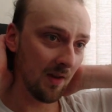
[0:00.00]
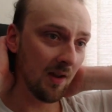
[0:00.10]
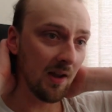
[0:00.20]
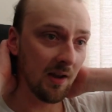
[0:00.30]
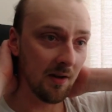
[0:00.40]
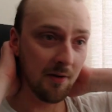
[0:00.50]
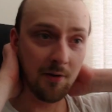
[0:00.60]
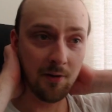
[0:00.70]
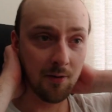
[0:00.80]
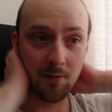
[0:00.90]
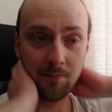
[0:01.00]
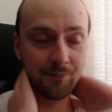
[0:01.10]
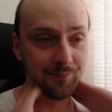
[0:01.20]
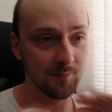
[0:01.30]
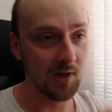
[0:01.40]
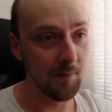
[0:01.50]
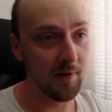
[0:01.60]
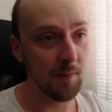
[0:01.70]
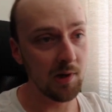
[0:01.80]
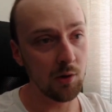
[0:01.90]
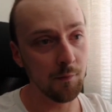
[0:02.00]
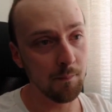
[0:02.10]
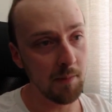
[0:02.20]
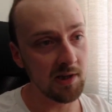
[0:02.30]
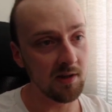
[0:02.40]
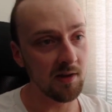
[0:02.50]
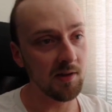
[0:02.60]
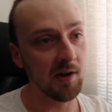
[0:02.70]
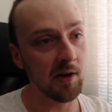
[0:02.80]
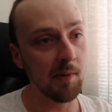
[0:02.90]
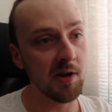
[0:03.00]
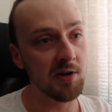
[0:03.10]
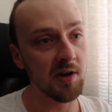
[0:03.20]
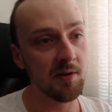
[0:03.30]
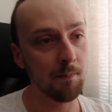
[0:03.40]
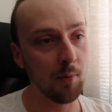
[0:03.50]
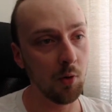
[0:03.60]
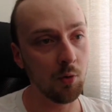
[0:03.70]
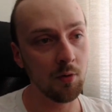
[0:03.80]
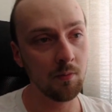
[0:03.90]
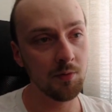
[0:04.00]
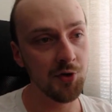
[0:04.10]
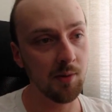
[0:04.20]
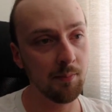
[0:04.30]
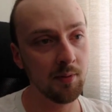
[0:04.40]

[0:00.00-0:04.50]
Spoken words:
And I'm very proud of making that animated block jump.